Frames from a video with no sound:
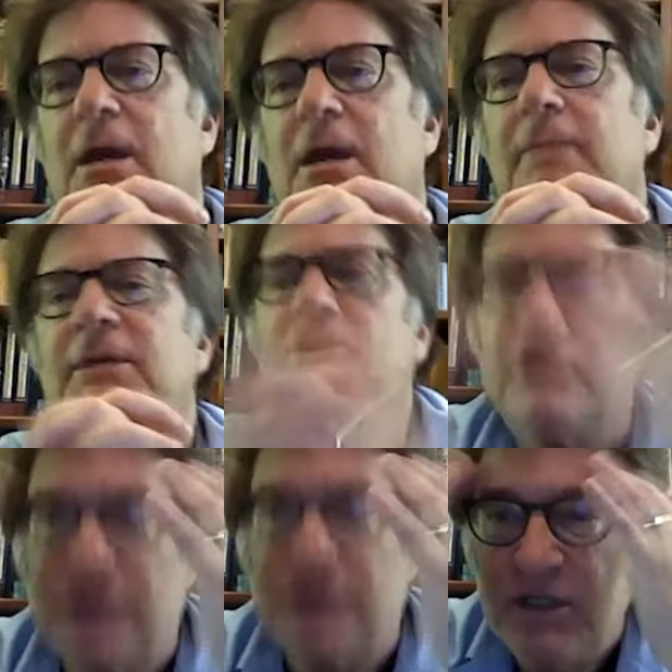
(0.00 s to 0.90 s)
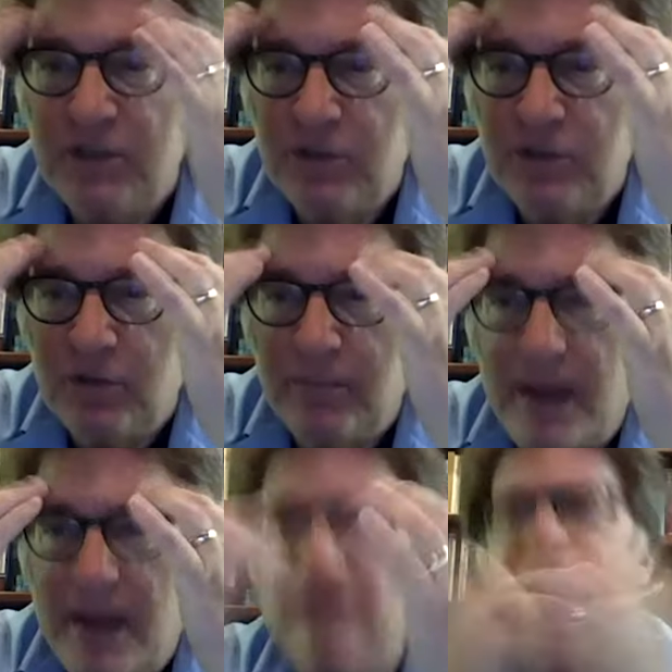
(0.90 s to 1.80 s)
Because in your
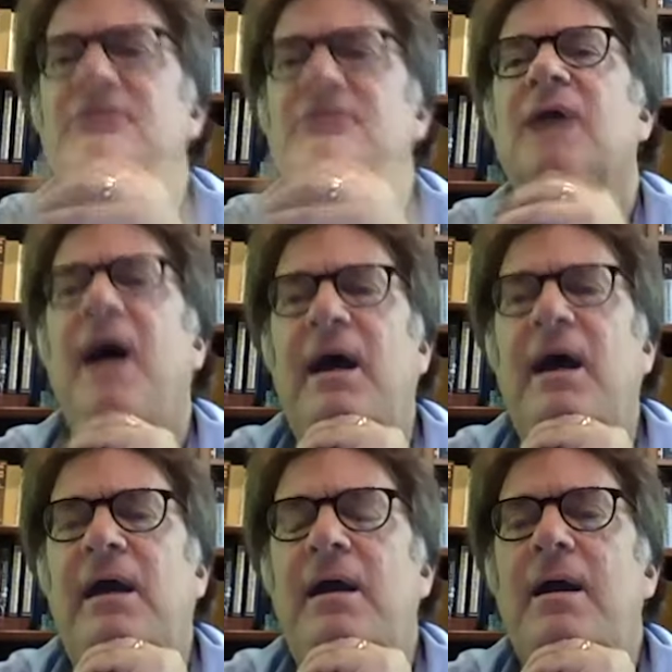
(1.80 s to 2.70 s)
mind's eye,